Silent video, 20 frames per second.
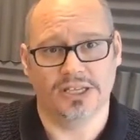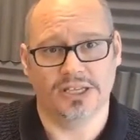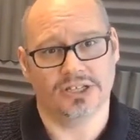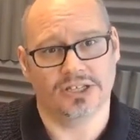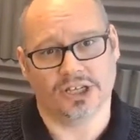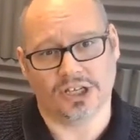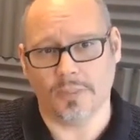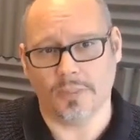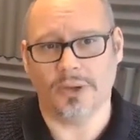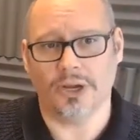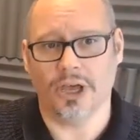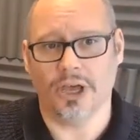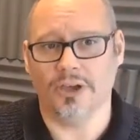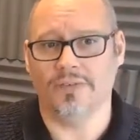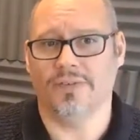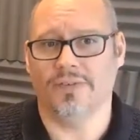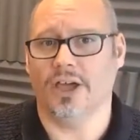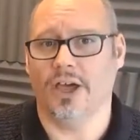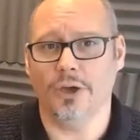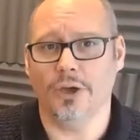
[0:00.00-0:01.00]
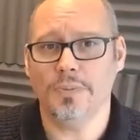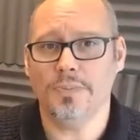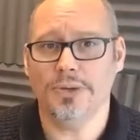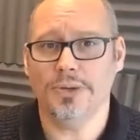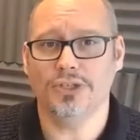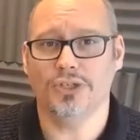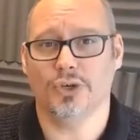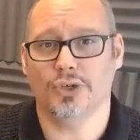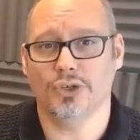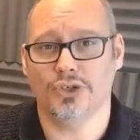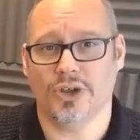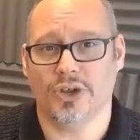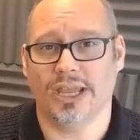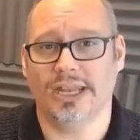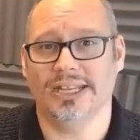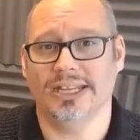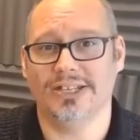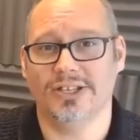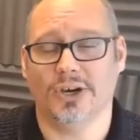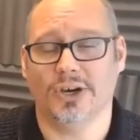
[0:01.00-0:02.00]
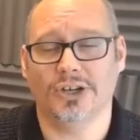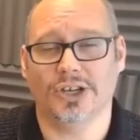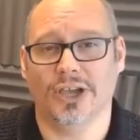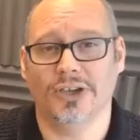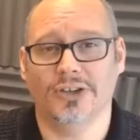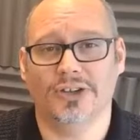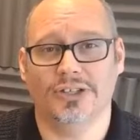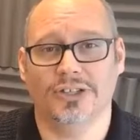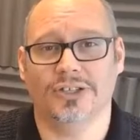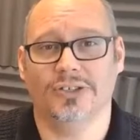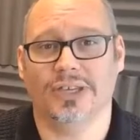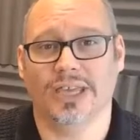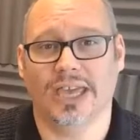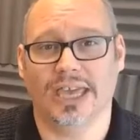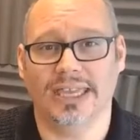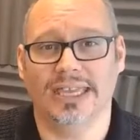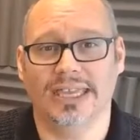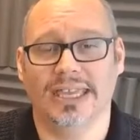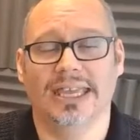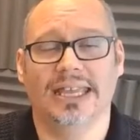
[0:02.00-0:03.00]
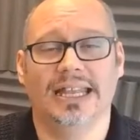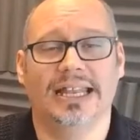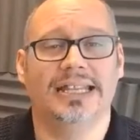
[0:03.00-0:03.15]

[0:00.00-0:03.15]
So come on over, opendoorstraining.co.uk.